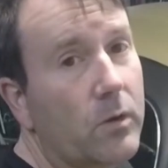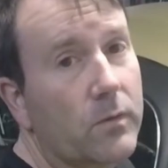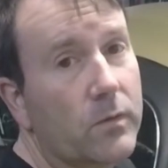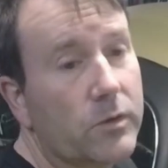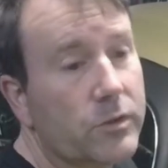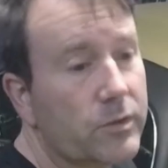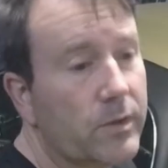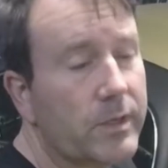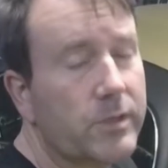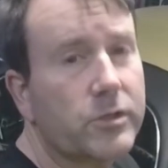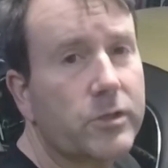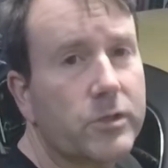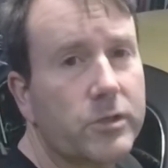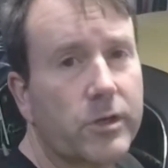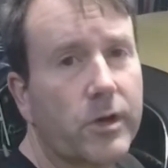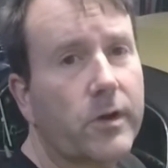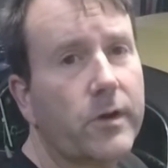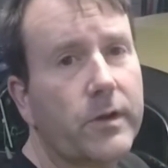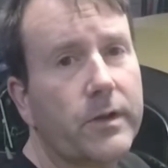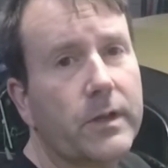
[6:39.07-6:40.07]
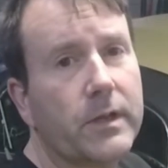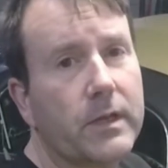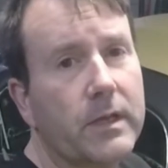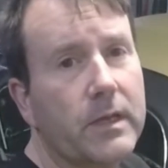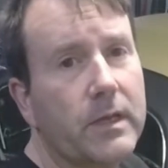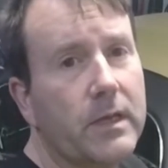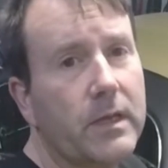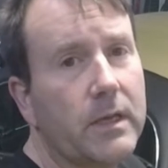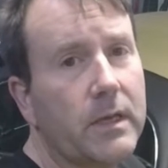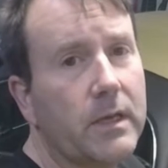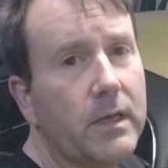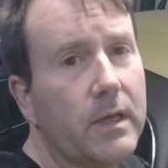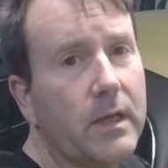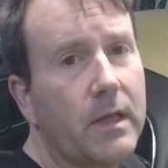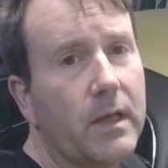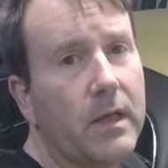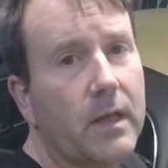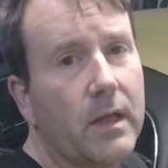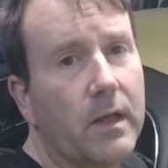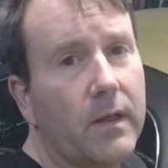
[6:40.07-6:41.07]
So as you're turning the key,
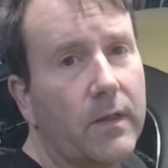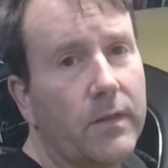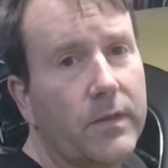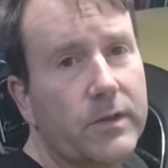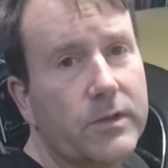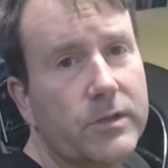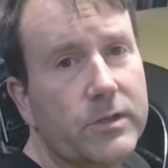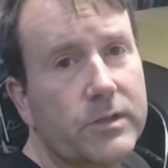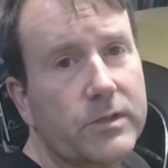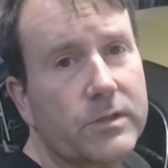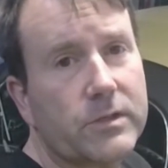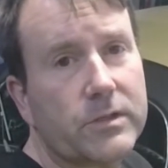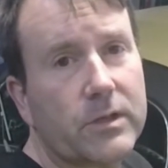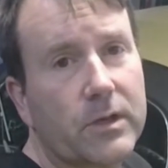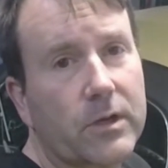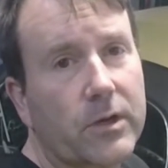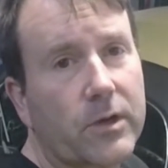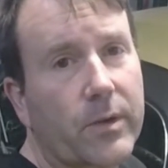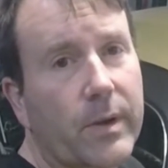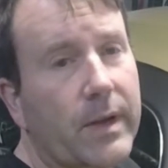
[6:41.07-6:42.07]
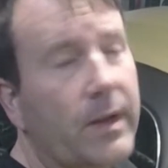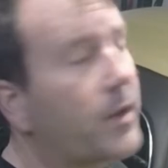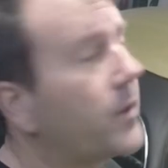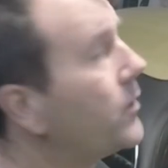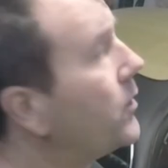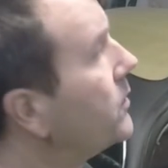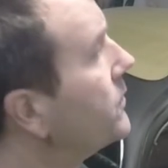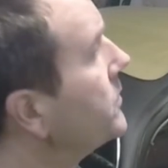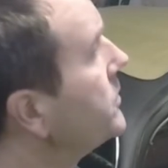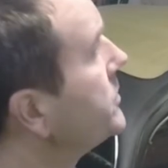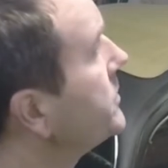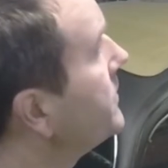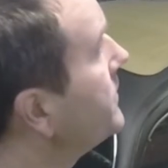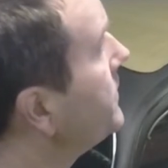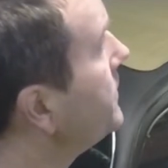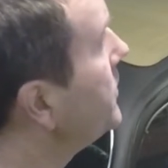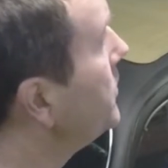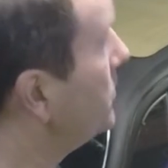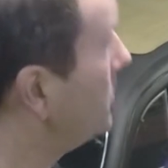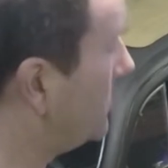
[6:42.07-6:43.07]
this is cranking over some
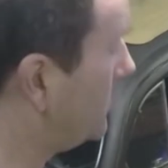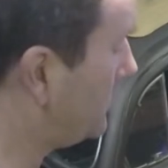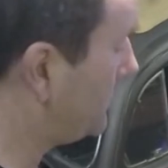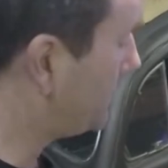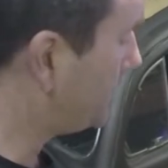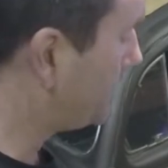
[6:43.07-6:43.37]
fuel.